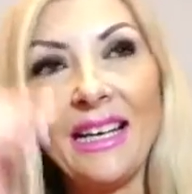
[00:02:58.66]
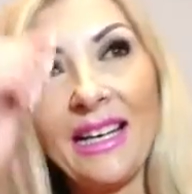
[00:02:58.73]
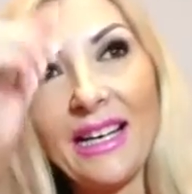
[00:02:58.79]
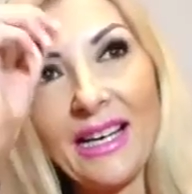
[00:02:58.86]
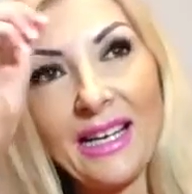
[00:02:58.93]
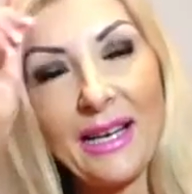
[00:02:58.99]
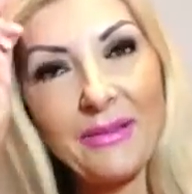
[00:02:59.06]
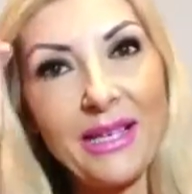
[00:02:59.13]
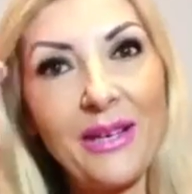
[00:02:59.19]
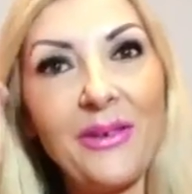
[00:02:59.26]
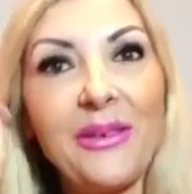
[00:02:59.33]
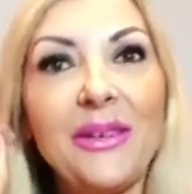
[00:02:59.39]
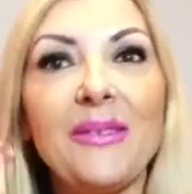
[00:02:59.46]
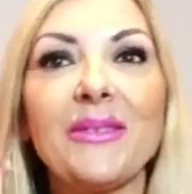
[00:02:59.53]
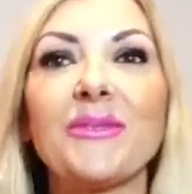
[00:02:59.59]
I kept saying,
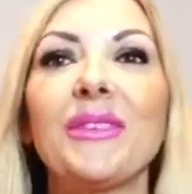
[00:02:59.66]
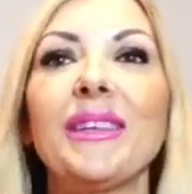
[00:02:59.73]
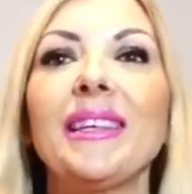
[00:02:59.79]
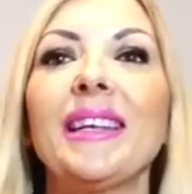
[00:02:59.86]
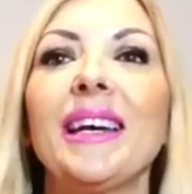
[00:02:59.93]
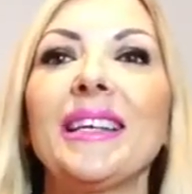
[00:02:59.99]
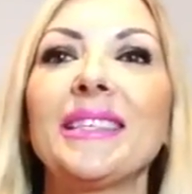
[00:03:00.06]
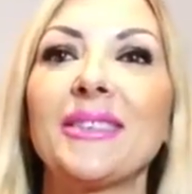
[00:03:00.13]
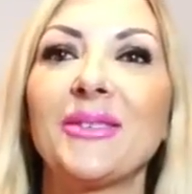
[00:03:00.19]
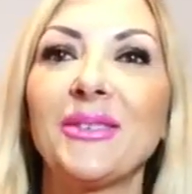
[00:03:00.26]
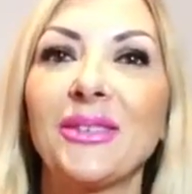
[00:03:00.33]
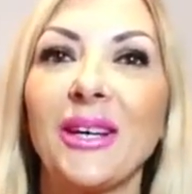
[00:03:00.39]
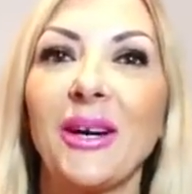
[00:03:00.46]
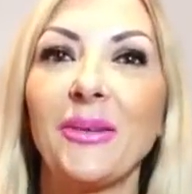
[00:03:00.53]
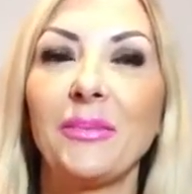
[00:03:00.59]
oh, you know, it's really nice to
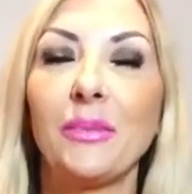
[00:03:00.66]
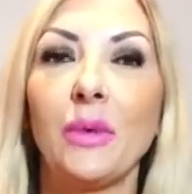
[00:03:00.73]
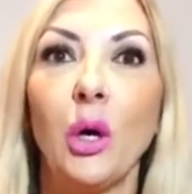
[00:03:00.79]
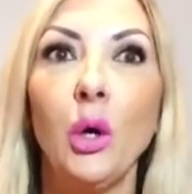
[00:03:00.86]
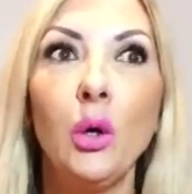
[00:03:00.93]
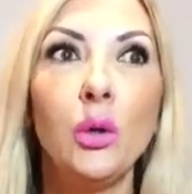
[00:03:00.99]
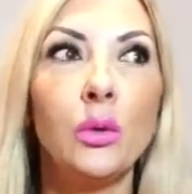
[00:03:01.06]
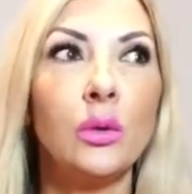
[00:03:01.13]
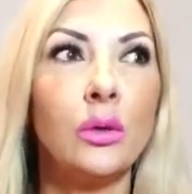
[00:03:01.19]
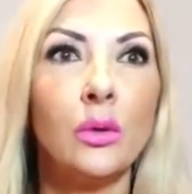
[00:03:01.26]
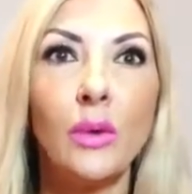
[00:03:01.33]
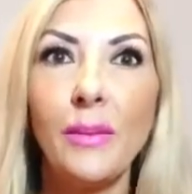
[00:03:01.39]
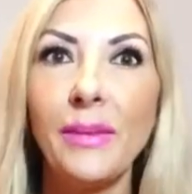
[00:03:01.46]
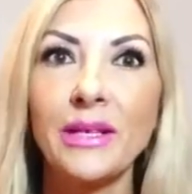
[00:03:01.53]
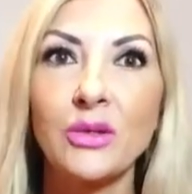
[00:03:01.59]
hook up. Oh,
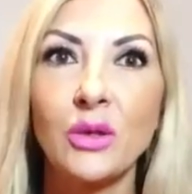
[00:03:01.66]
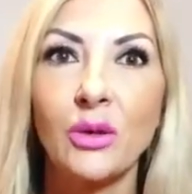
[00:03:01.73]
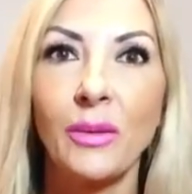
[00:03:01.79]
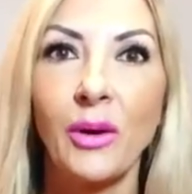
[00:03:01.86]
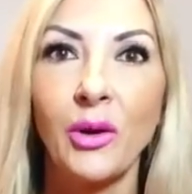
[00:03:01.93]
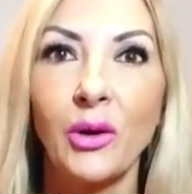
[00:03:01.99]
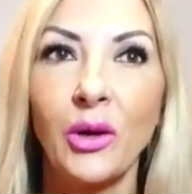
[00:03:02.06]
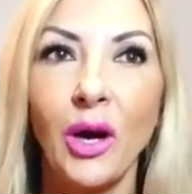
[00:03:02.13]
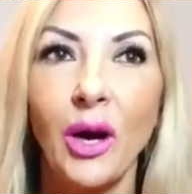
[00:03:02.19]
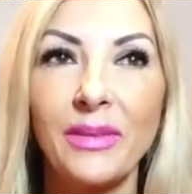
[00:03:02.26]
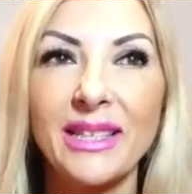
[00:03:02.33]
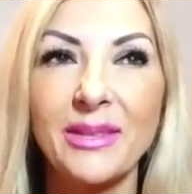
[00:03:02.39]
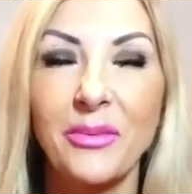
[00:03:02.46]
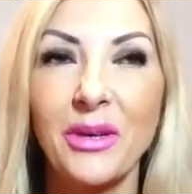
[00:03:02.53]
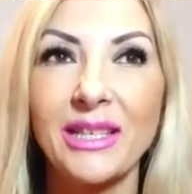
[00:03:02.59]
what am I talking about, hook
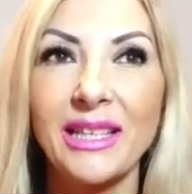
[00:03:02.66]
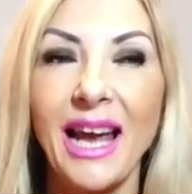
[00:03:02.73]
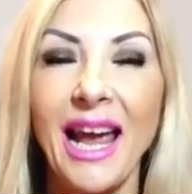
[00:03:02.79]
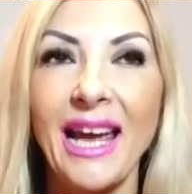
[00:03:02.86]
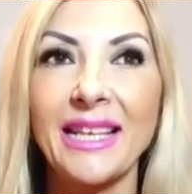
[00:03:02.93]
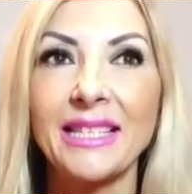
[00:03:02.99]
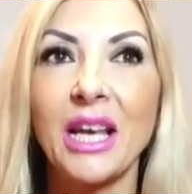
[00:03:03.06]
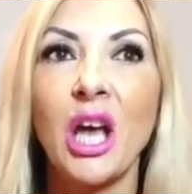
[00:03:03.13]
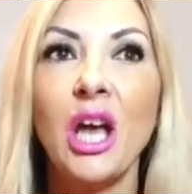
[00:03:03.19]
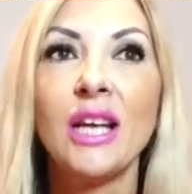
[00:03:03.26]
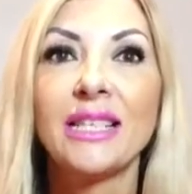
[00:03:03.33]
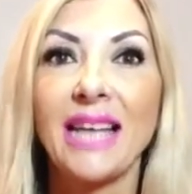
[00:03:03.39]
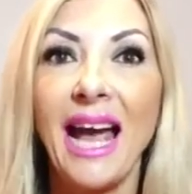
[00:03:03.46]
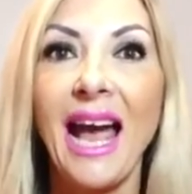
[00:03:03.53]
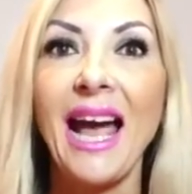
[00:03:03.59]
There's a word I hate.
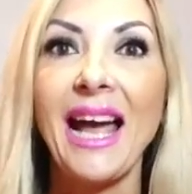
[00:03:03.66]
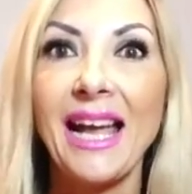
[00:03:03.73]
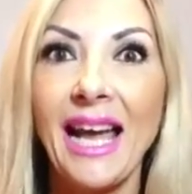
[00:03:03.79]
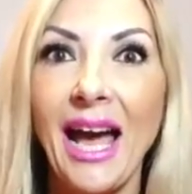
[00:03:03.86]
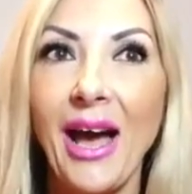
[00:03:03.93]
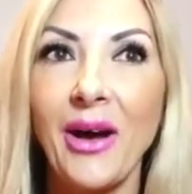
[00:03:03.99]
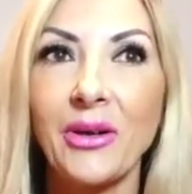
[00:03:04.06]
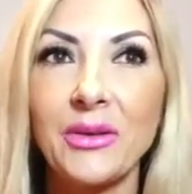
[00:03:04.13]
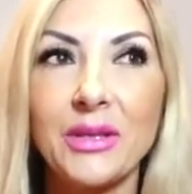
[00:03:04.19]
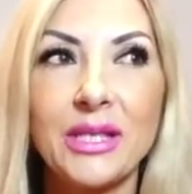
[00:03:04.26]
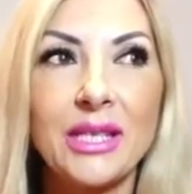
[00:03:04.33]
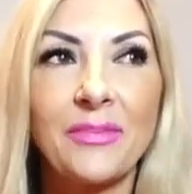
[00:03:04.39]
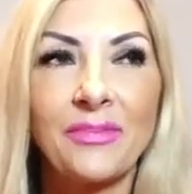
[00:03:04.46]
To hang out.